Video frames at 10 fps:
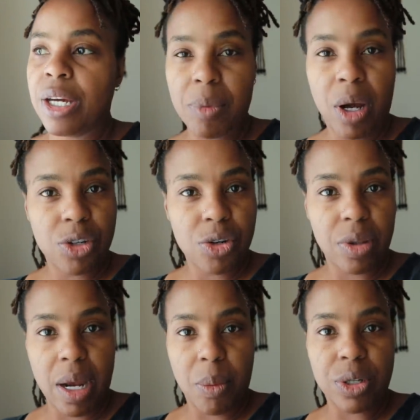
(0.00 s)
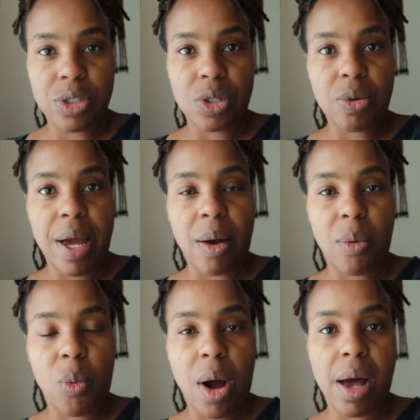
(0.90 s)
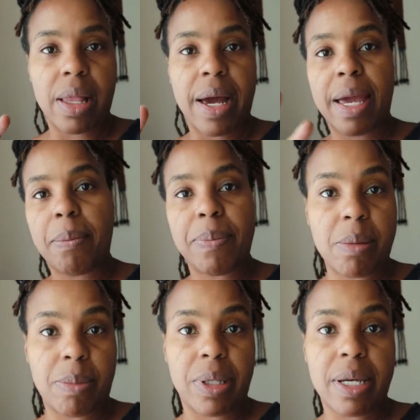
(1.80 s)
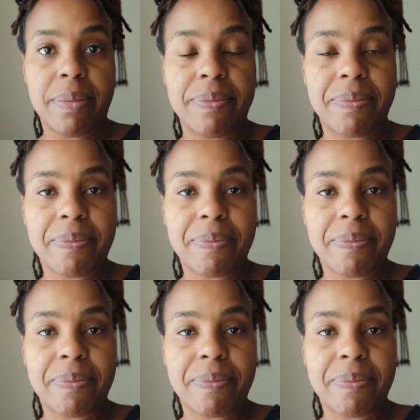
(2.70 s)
I'm not sure that I want to do that while I am peopling.